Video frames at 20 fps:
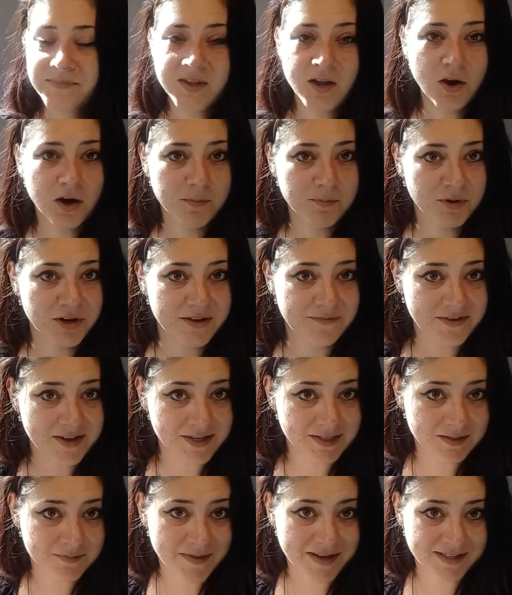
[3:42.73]
our
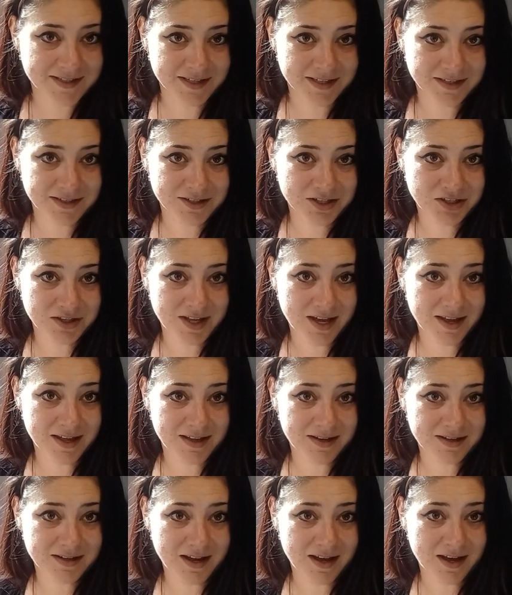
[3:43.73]
previous message
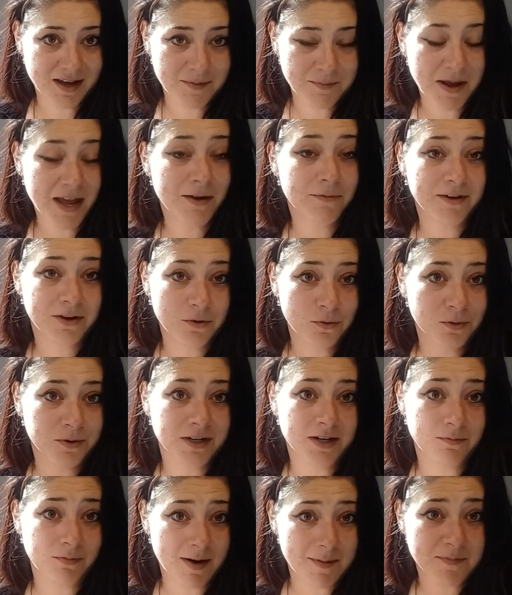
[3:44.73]
that um, I
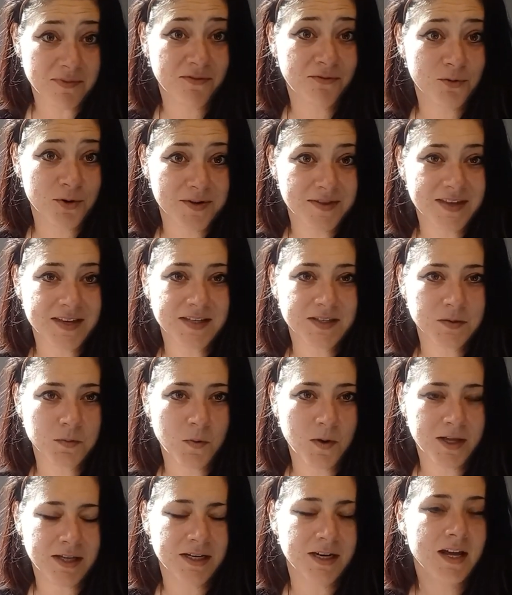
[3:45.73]
recorded right before this
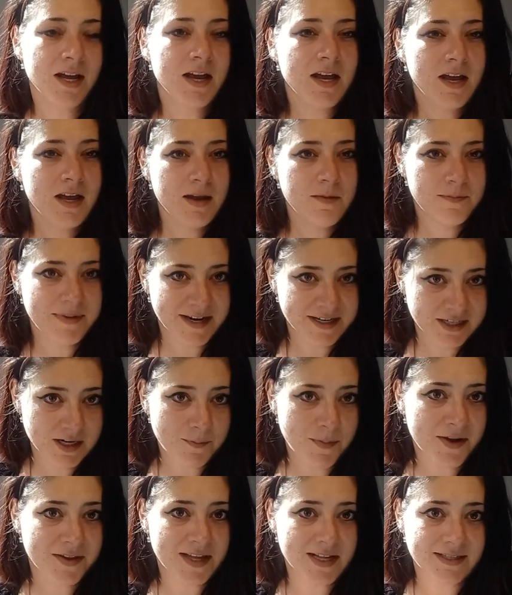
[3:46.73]
one, picked up
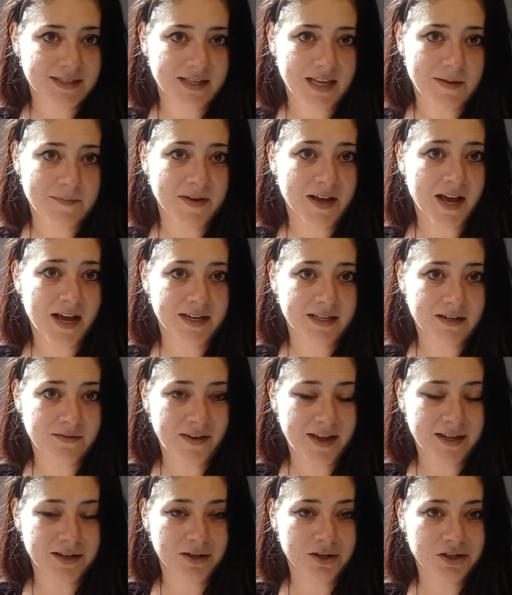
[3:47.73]
on that same kind of
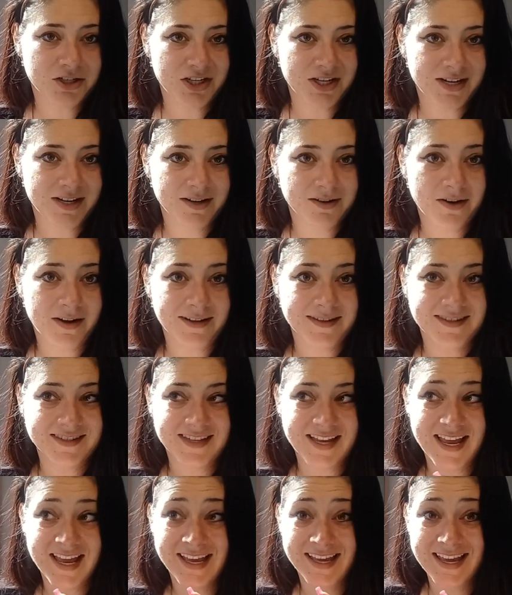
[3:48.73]
energy. God's
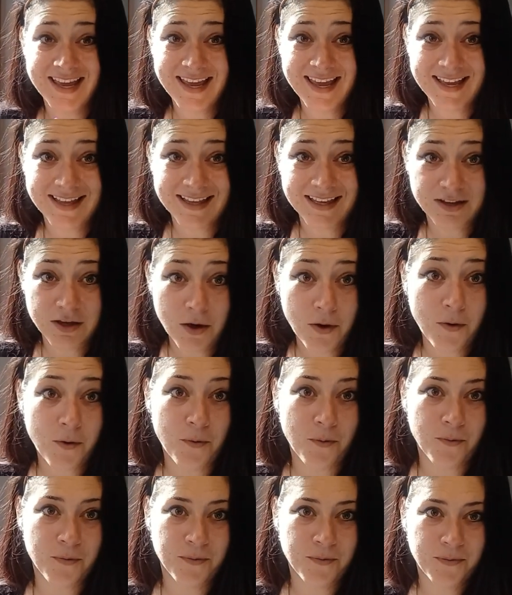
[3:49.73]
saying,
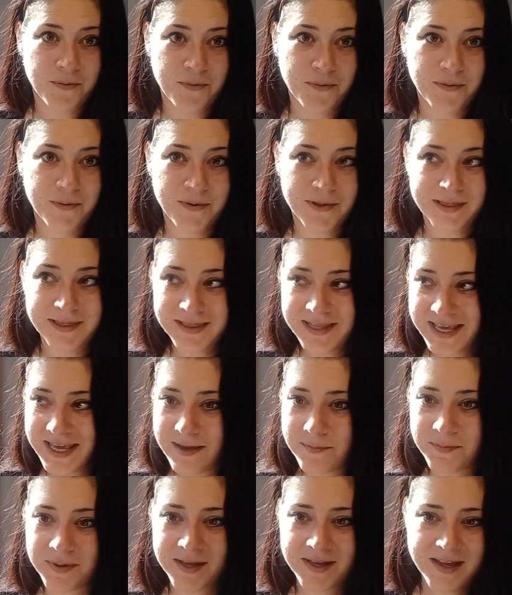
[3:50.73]
go,
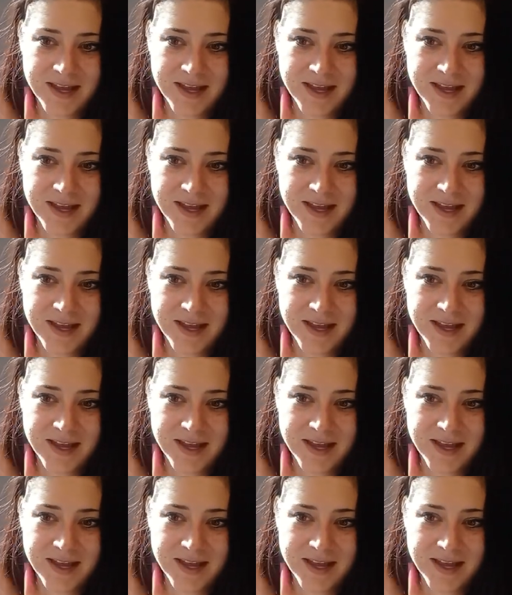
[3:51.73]
leap,